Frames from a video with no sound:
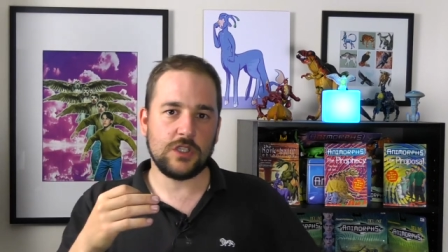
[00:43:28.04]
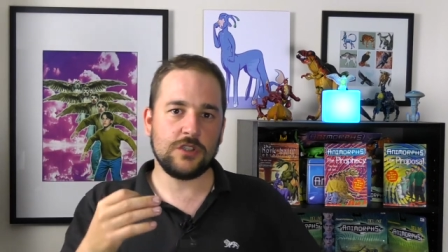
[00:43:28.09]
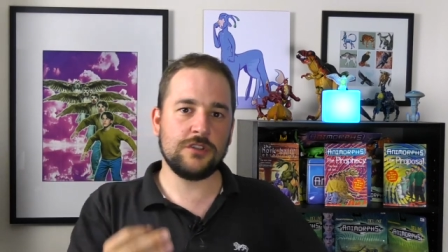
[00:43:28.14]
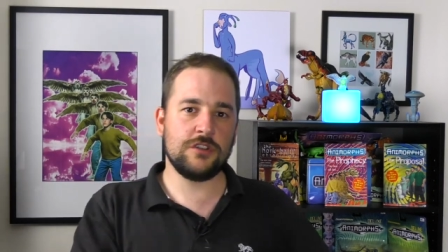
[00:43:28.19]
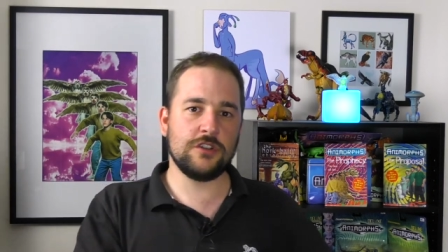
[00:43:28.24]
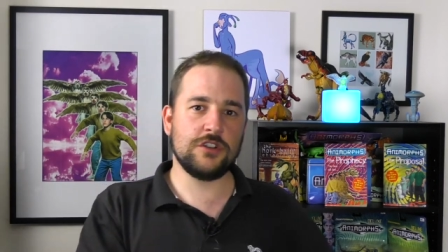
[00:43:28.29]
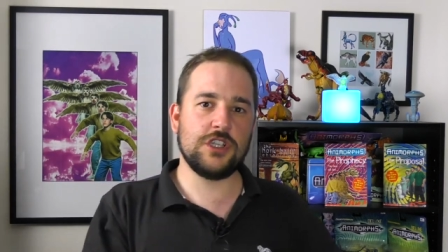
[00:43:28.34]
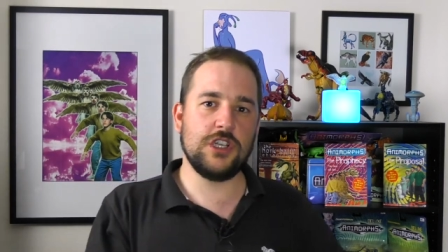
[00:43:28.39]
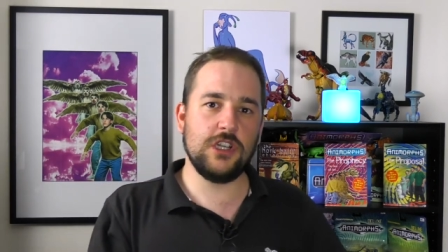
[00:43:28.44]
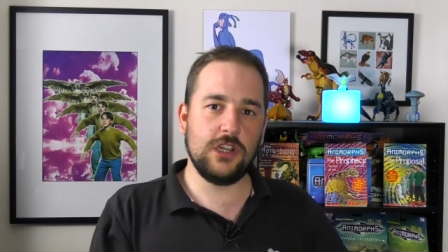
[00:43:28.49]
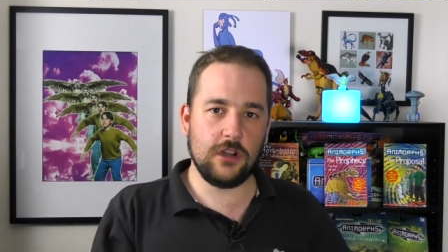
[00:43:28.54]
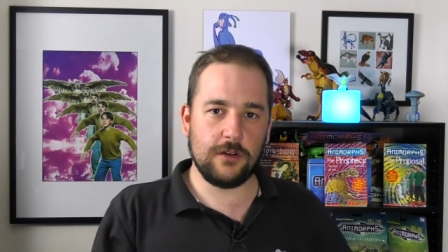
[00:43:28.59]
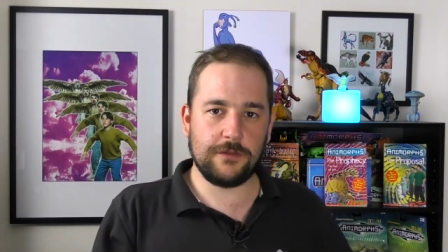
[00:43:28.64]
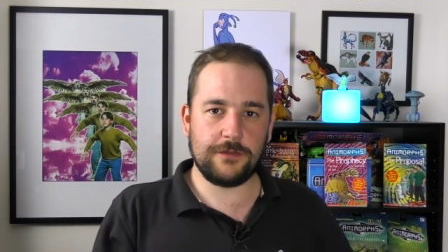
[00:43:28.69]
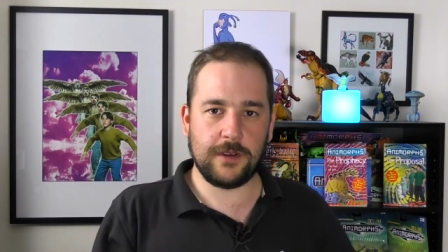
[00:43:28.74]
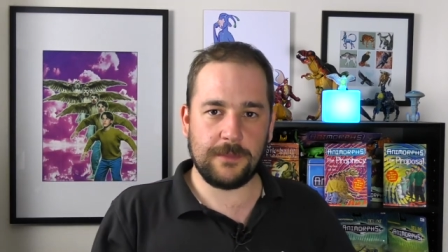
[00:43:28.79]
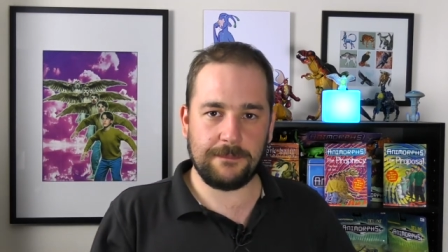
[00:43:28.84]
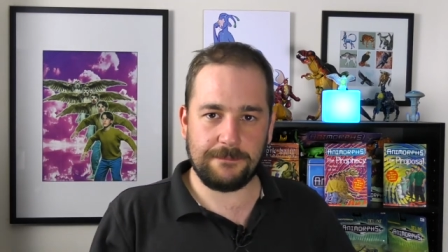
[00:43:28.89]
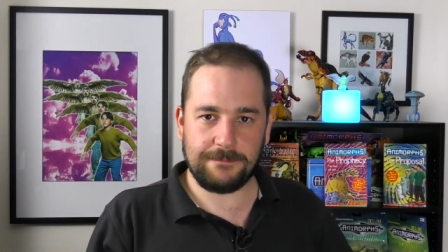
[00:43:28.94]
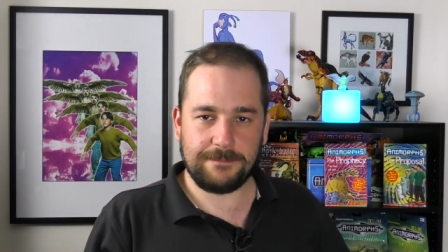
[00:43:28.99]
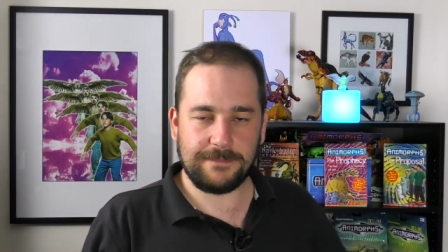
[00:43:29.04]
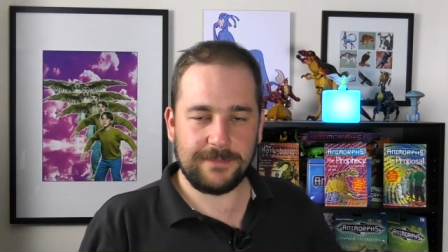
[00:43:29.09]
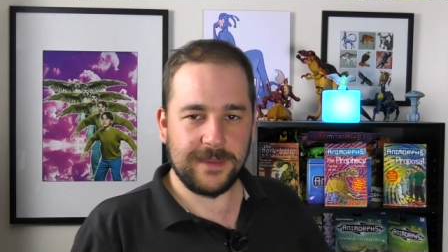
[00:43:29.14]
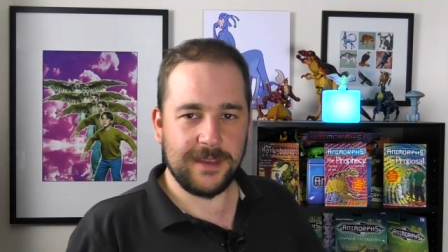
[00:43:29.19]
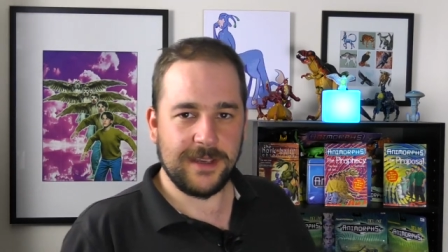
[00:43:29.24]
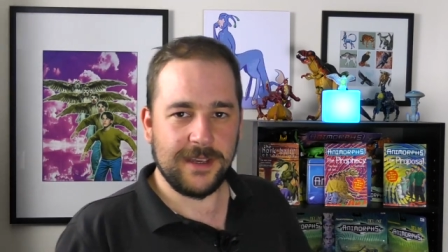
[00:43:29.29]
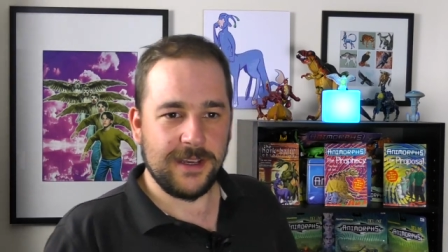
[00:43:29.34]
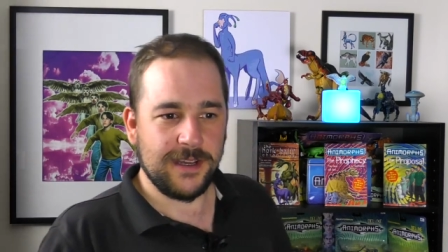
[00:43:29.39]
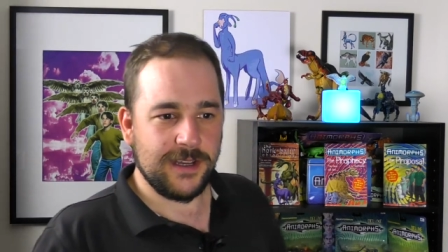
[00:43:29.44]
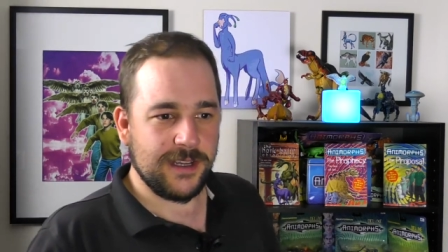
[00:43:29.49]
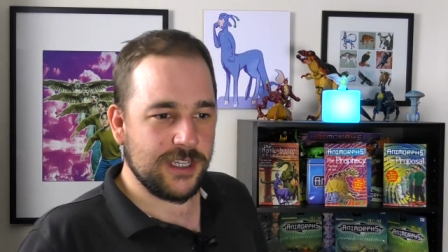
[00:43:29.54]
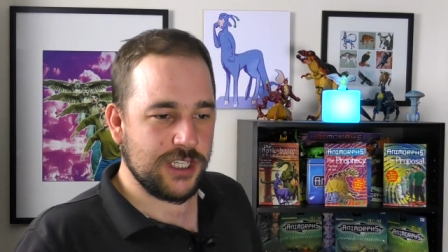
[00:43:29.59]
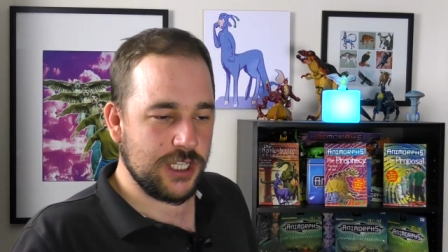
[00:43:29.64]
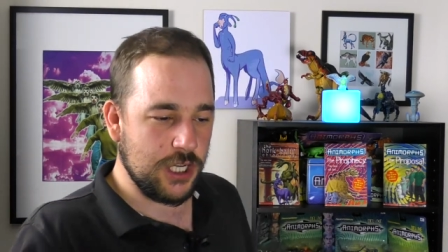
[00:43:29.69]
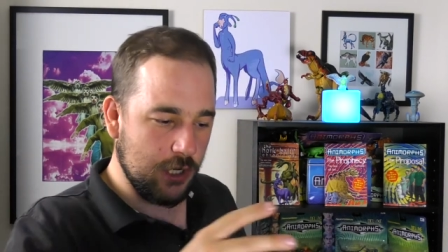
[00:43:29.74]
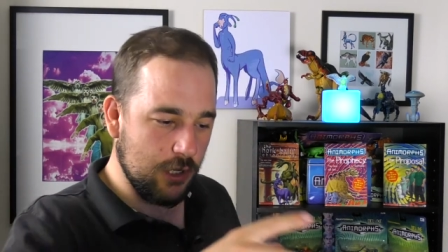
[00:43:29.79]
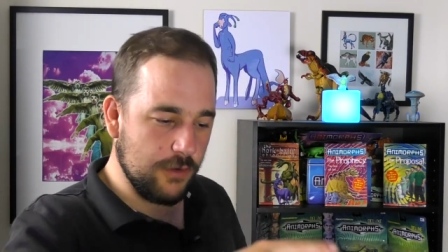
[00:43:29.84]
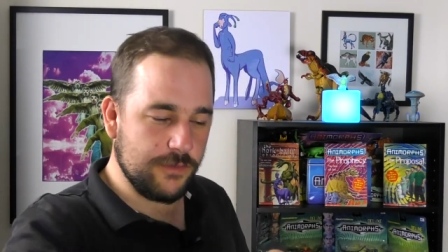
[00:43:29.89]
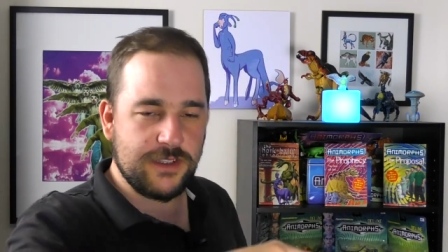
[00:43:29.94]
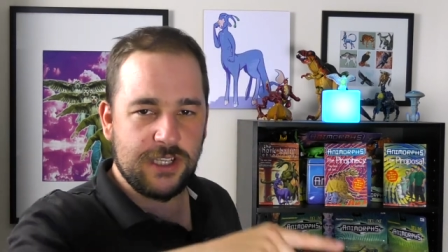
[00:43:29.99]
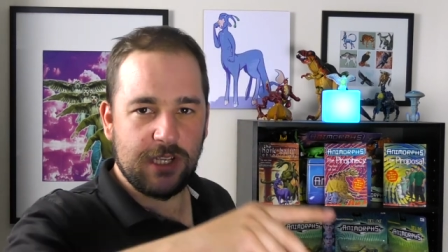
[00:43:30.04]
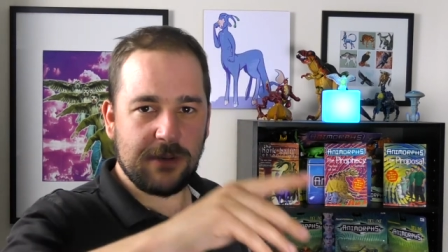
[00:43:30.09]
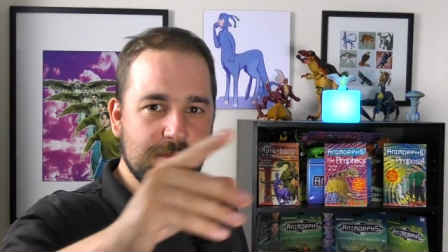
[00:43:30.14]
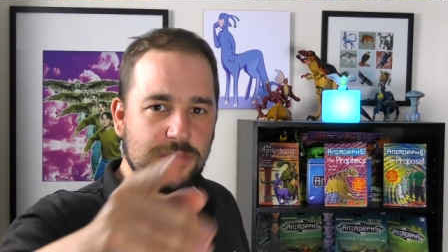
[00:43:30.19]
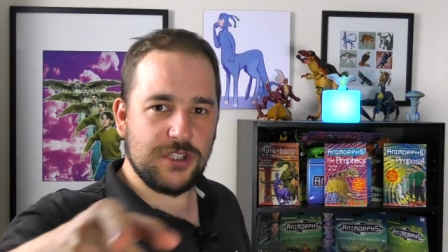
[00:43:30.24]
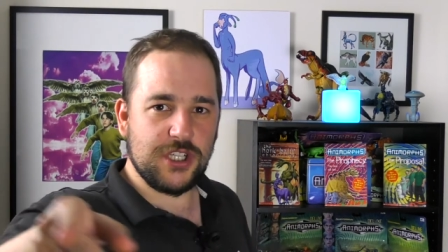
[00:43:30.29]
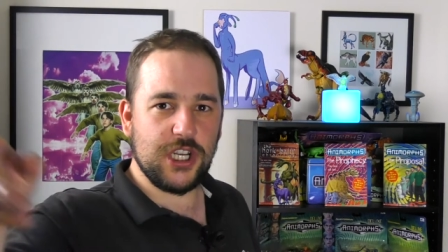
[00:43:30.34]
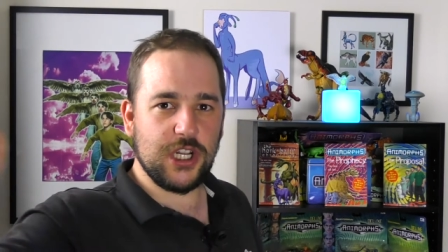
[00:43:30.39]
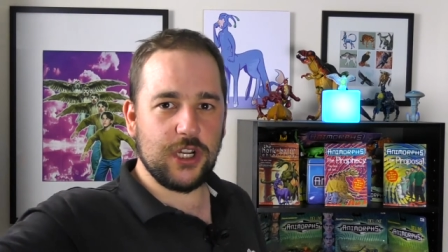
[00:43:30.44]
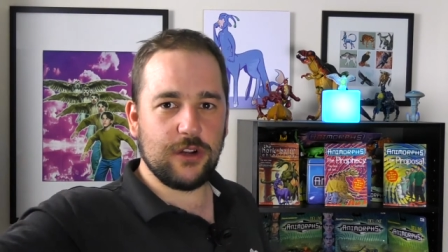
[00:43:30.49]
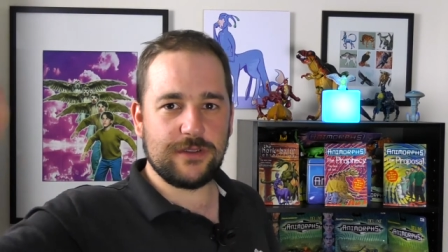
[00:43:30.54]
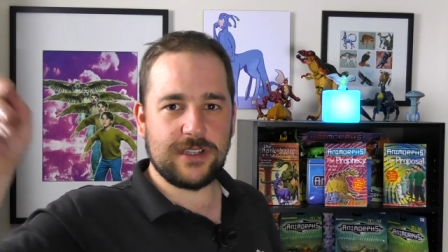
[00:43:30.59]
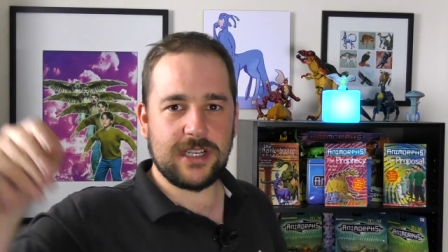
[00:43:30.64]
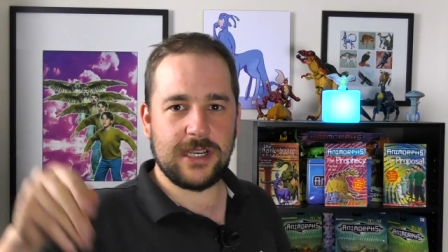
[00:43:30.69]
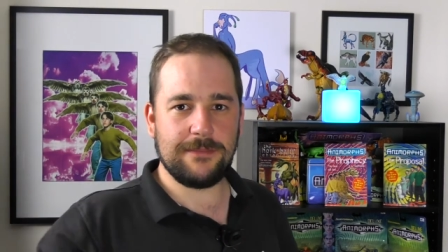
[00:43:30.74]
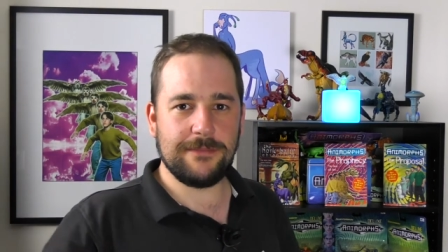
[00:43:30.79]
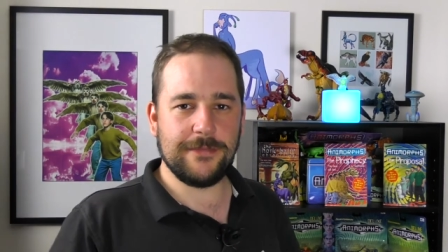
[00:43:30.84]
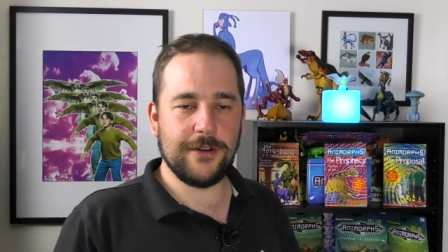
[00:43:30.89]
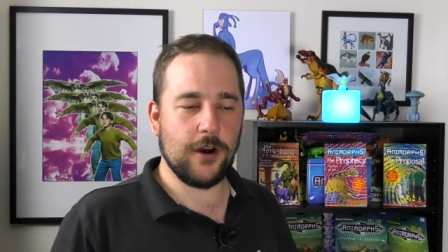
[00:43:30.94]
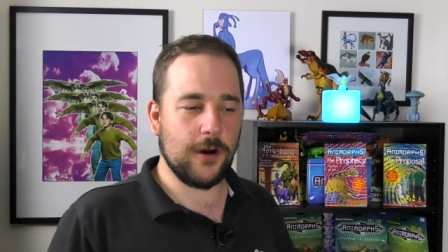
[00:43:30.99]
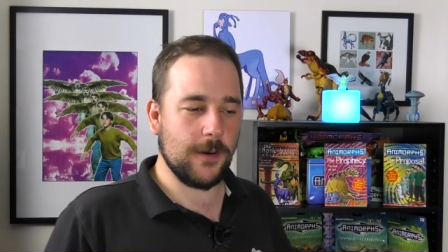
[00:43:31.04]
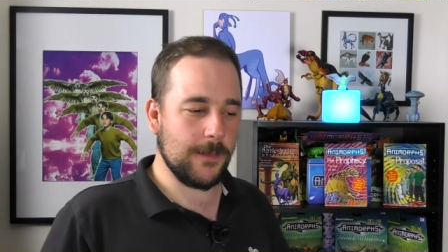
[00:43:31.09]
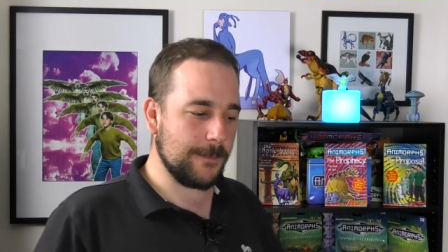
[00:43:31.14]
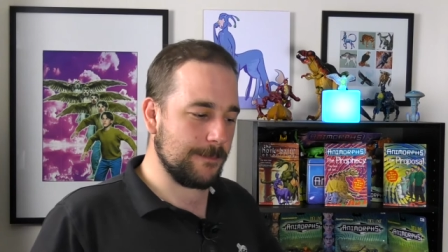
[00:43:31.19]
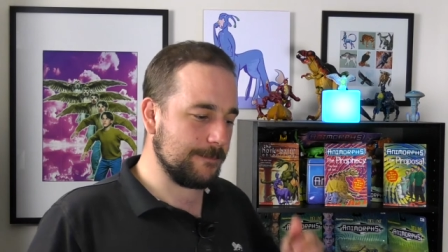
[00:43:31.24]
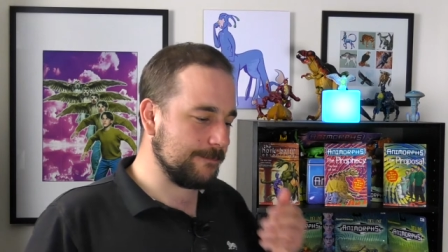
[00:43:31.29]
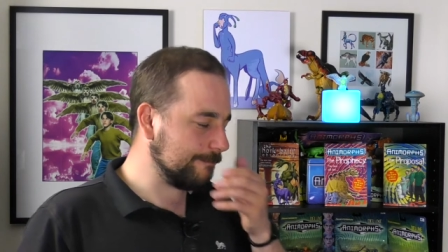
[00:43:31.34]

Does she love him? She loves him, she loves him not.